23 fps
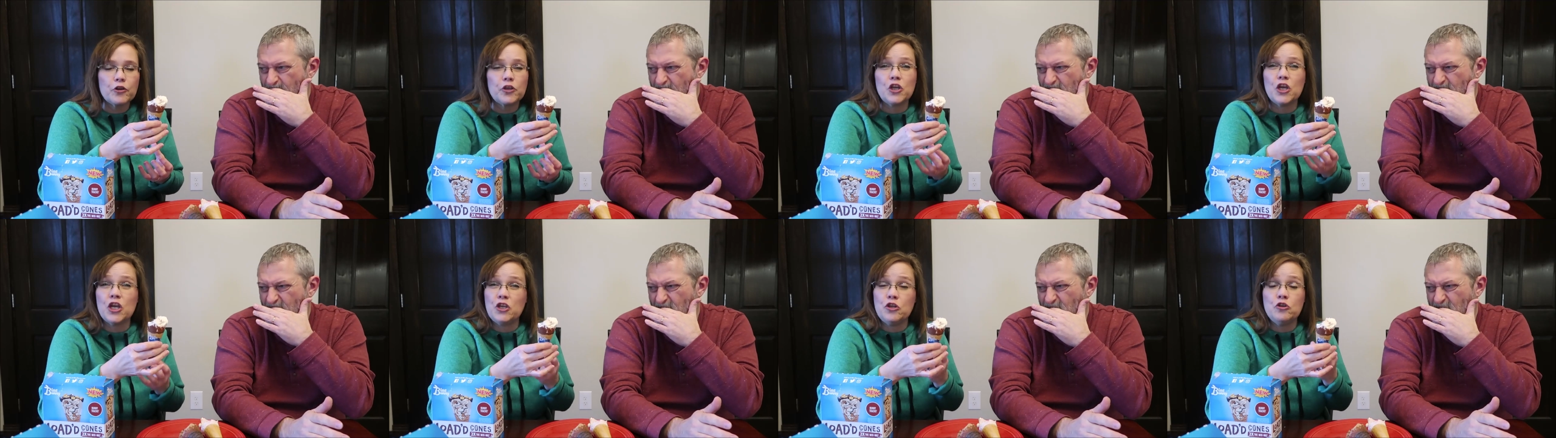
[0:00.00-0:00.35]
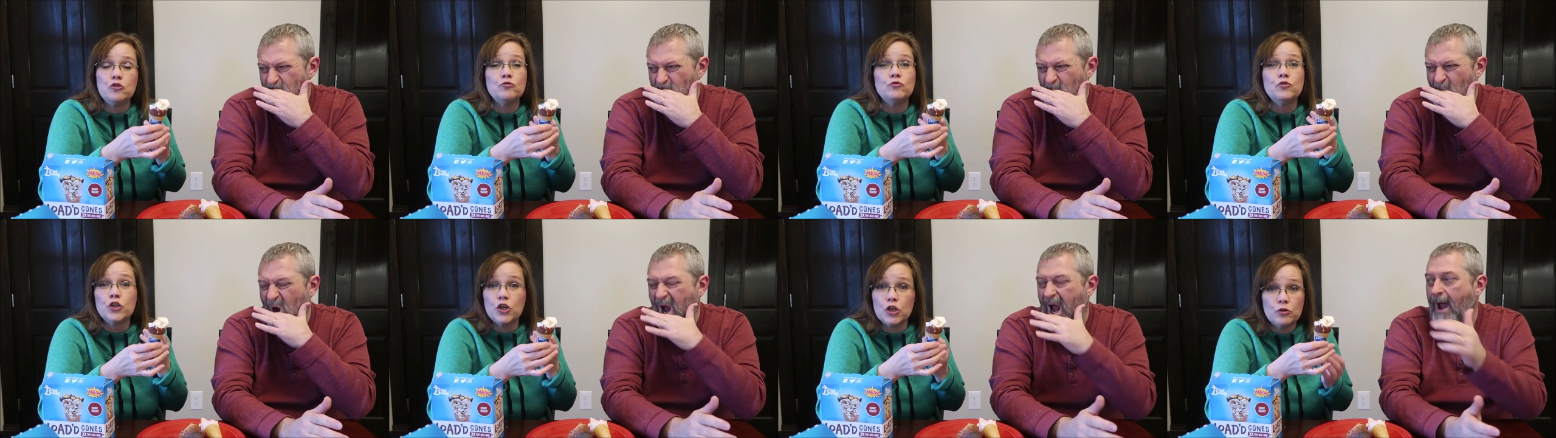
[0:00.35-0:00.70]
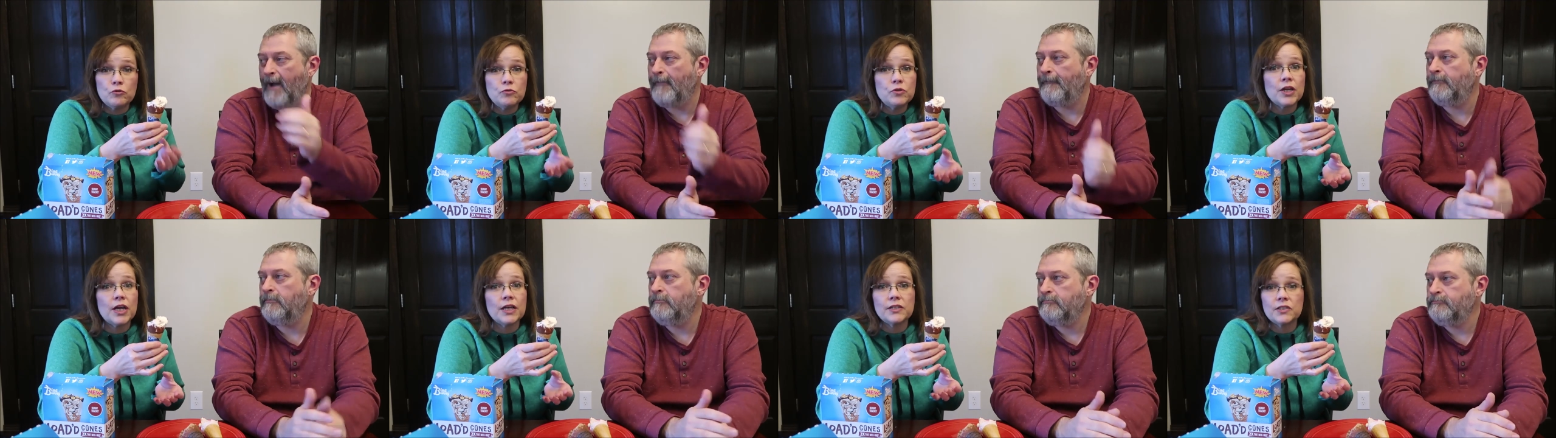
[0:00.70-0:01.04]
Speaker 1: And you do
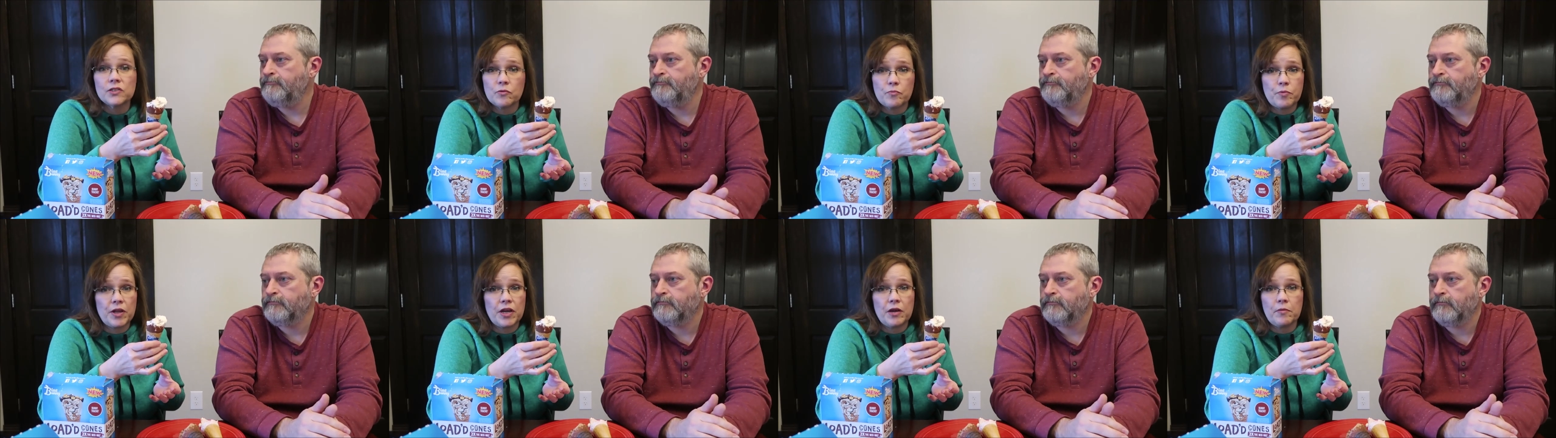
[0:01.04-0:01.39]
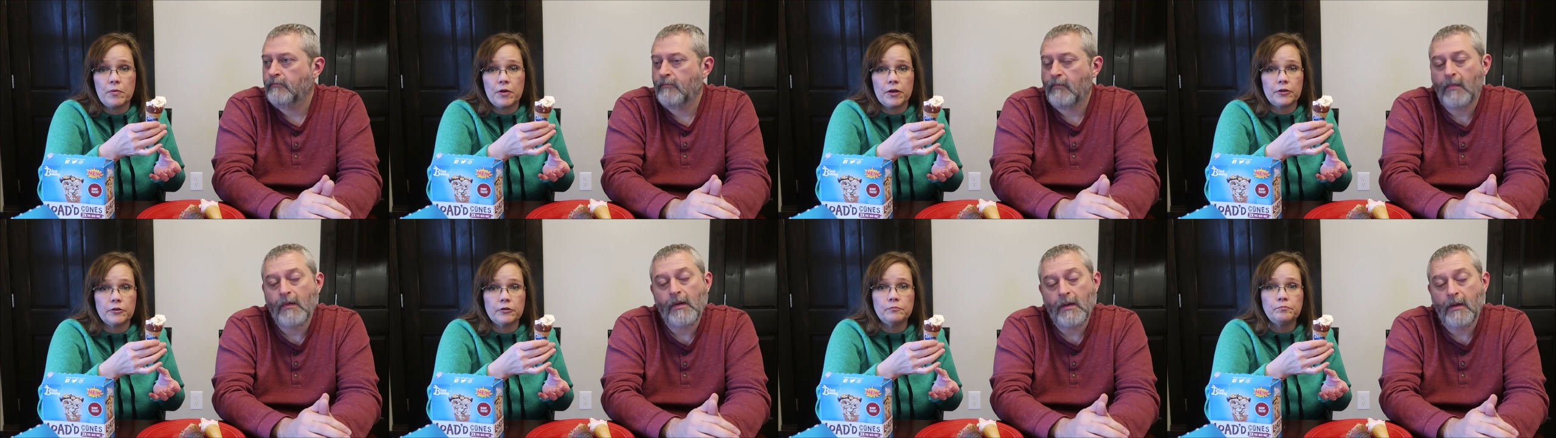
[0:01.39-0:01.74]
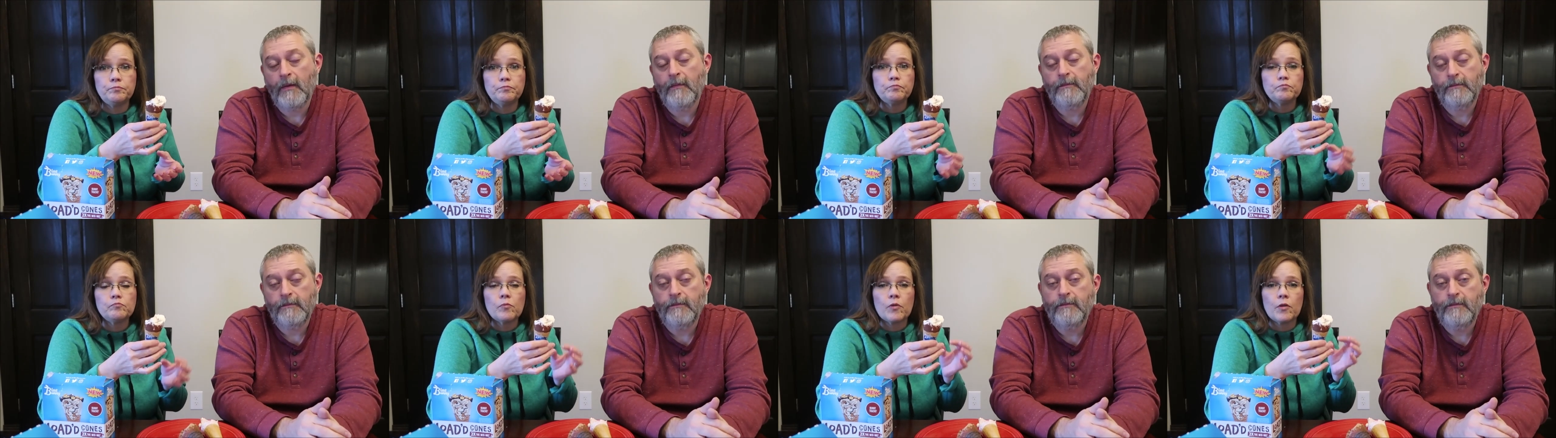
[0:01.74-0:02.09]
taste the peanut butter
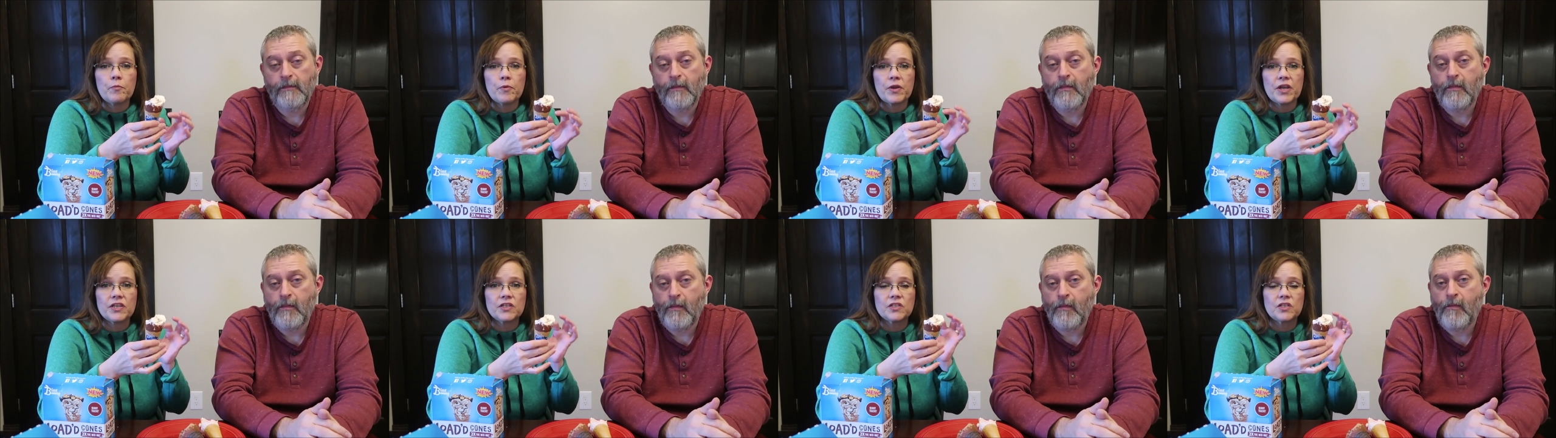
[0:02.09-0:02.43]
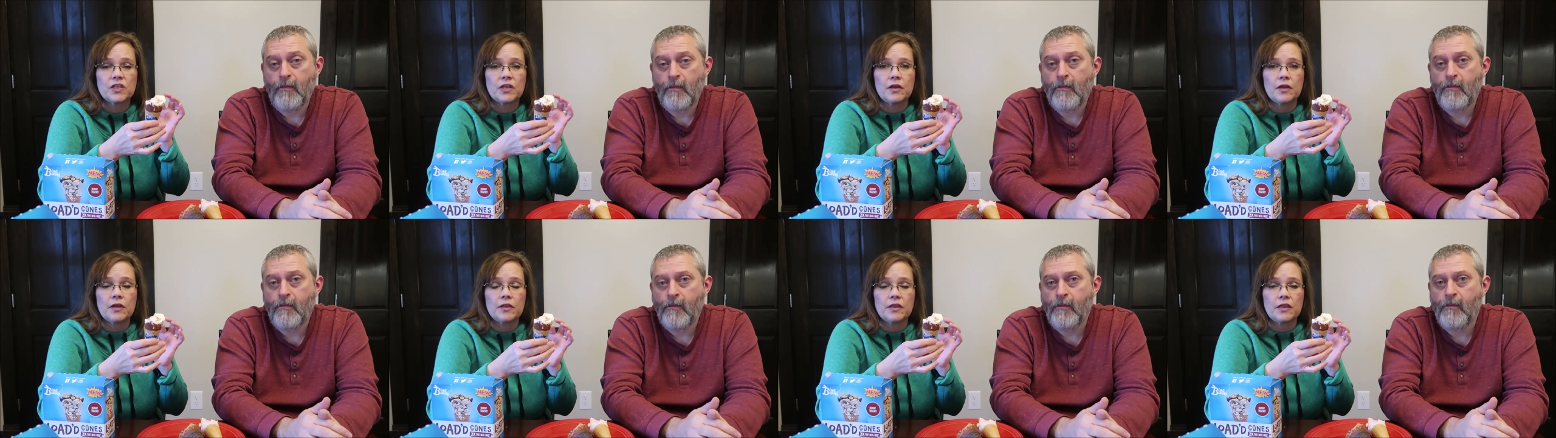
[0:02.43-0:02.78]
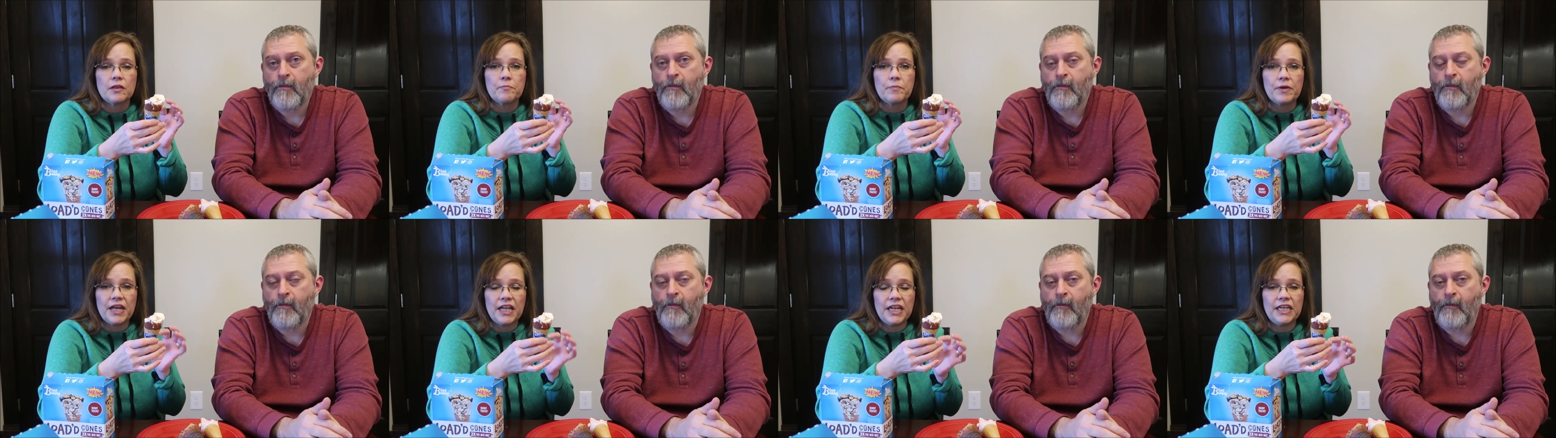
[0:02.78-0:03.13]
mm-hmm. because the the
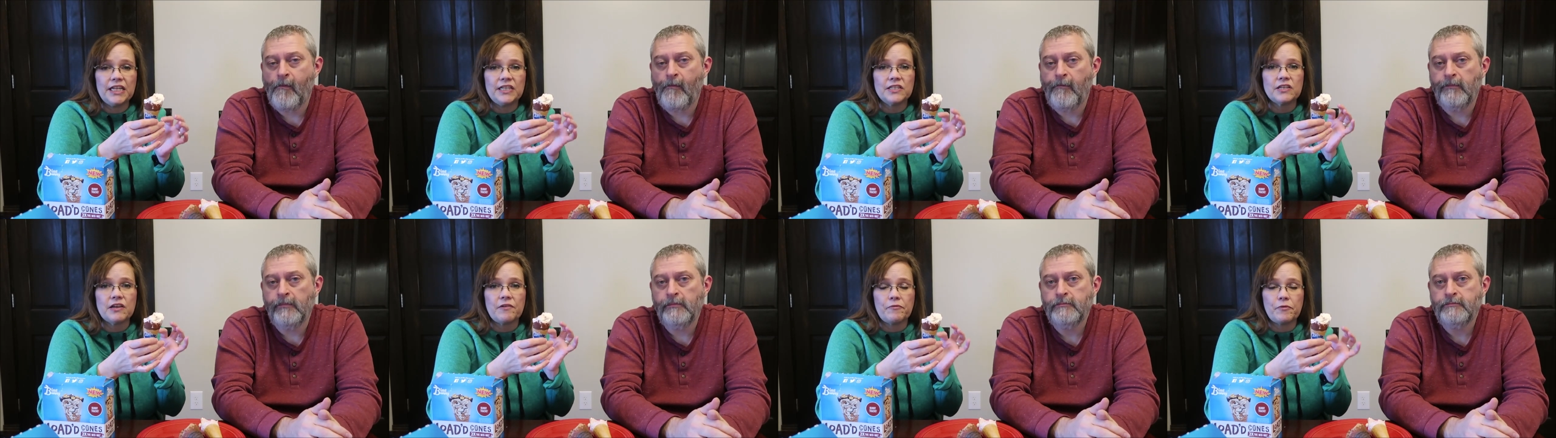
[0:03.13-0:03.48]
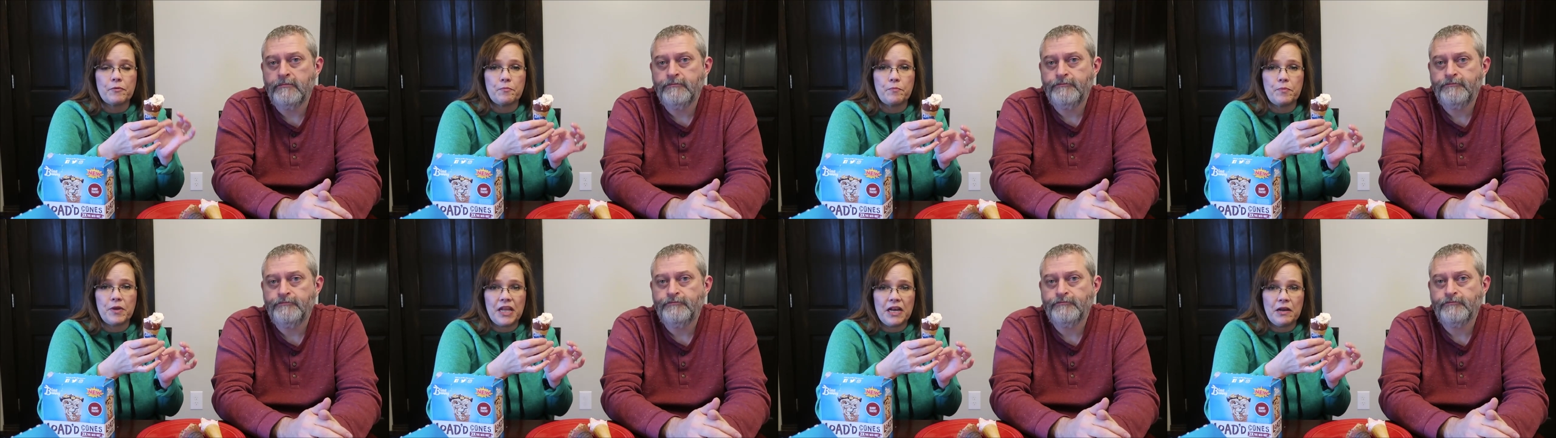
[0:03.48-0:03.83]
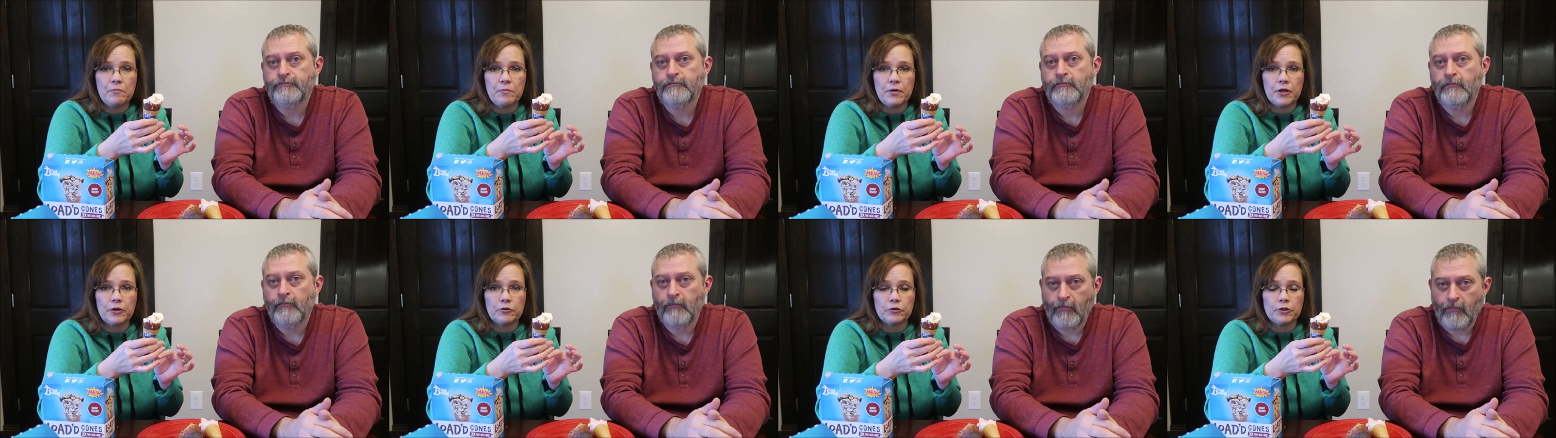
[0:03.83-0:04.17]
bunnies have the peanut
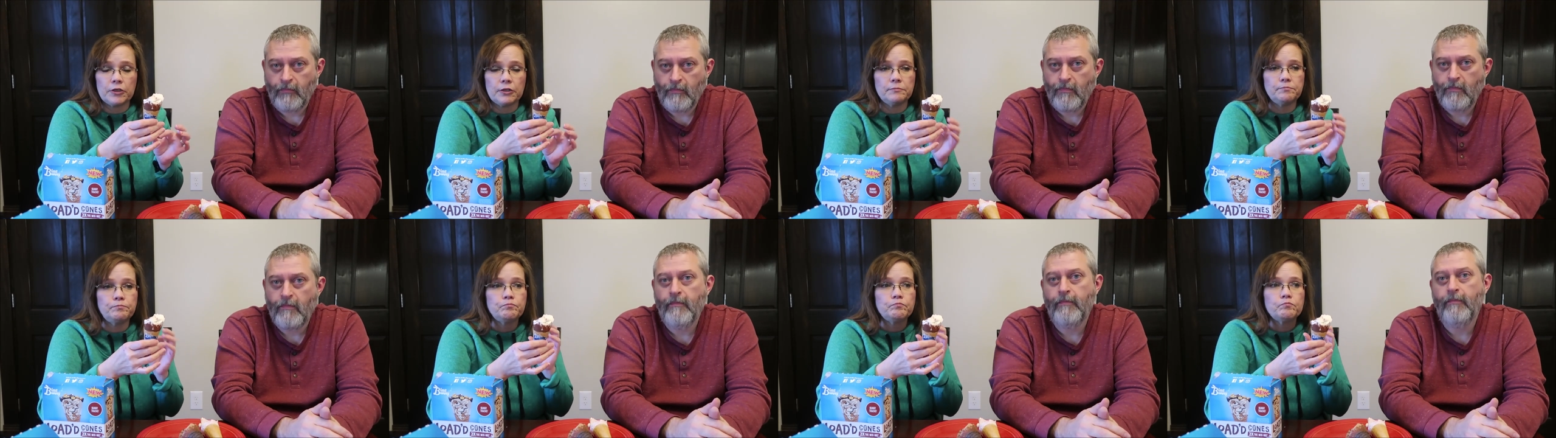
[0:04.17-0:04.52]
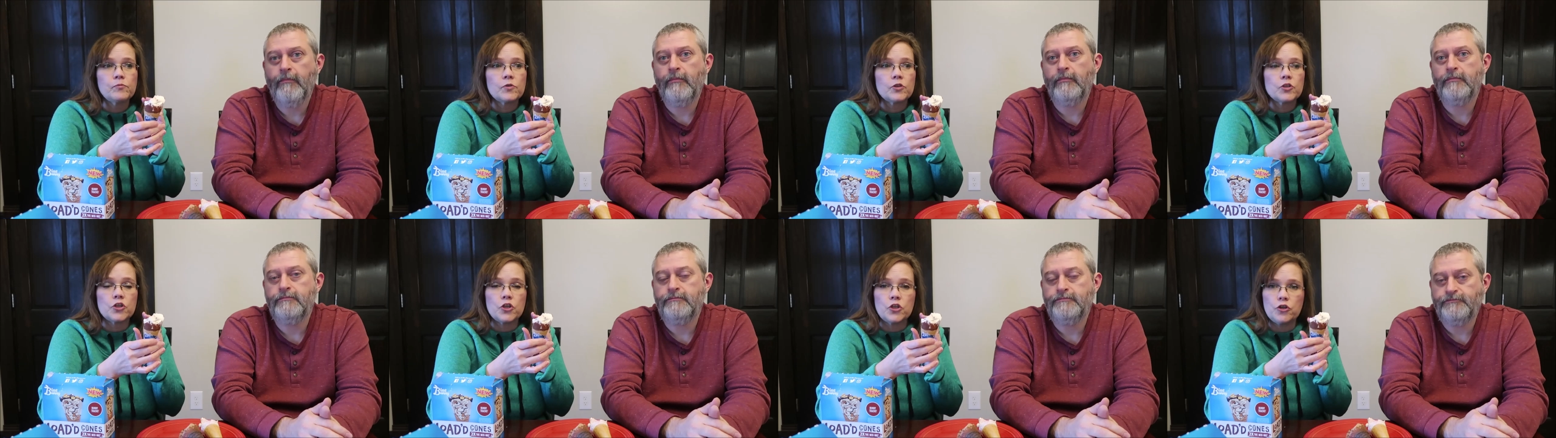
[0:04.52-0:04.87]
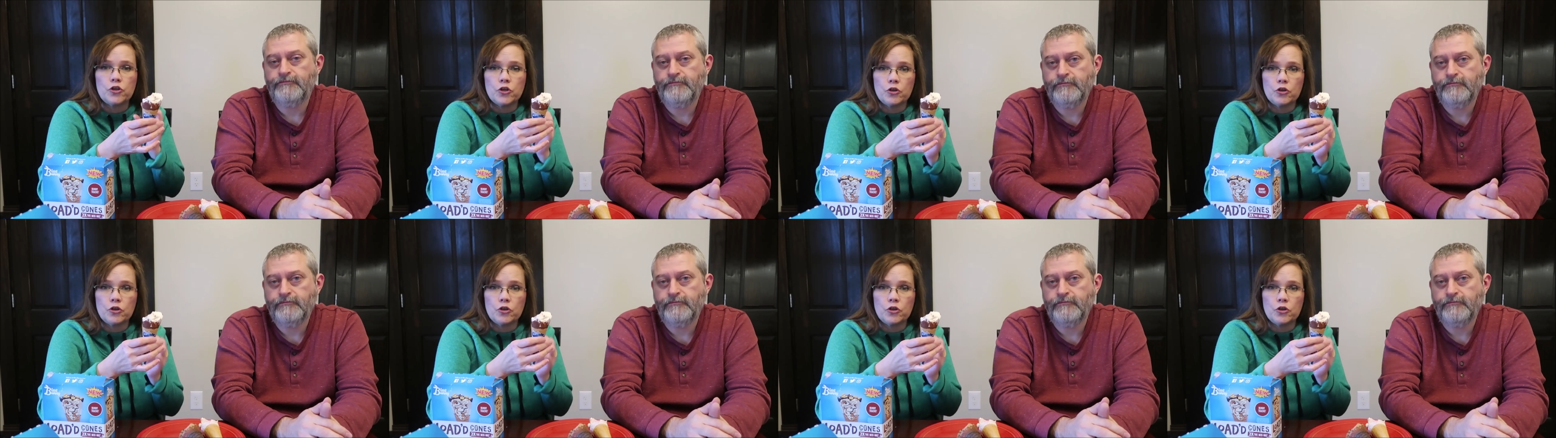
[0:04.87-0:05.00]
butter in them. So you